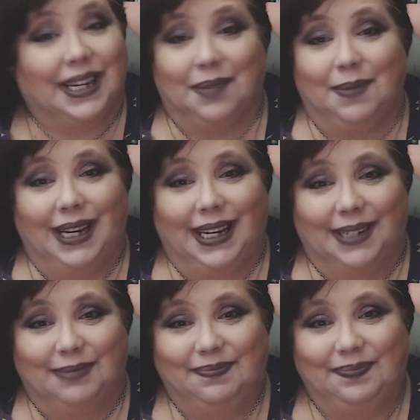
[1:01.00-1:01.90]

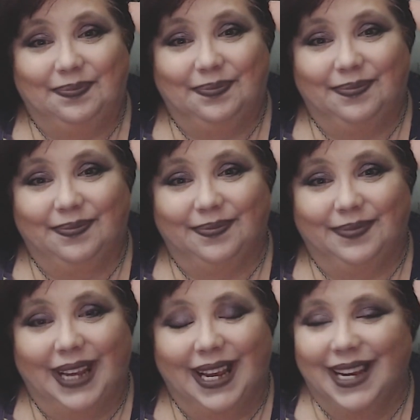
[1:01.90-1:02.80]
medium.
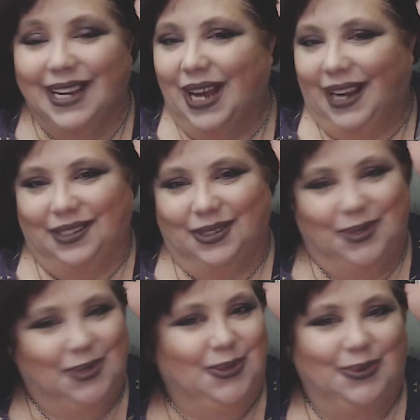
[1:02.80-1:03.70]
I
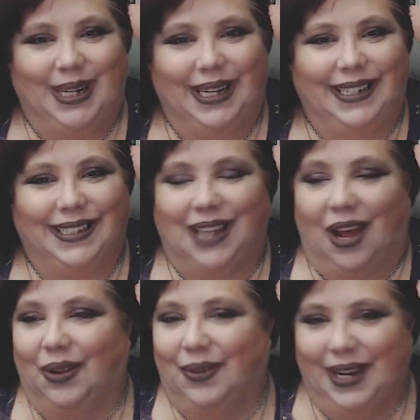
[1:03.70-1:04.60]
do readings
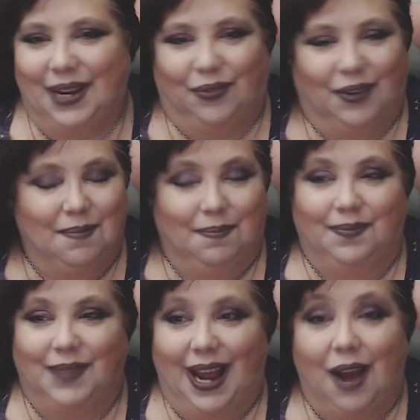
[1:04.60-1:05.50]
all the way from
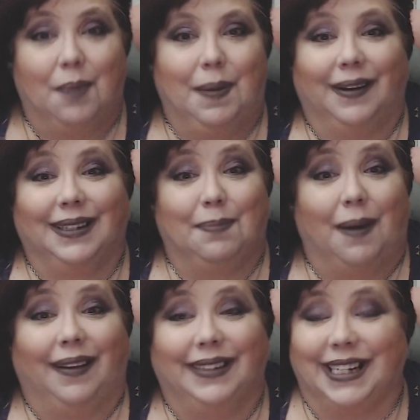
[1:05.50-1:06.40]
now, apparently,
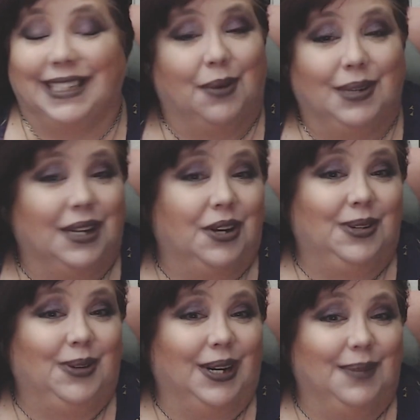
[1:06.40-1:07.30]
politics. I
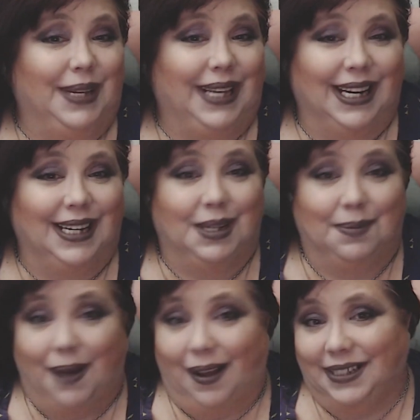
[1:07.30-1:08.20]
wasn't going to be getting into
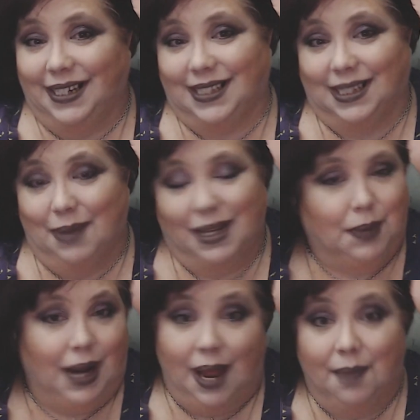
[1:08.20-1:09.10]
politics as much,
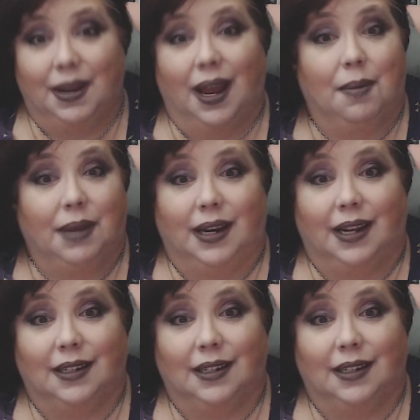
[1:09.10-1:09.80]
but I'm in it.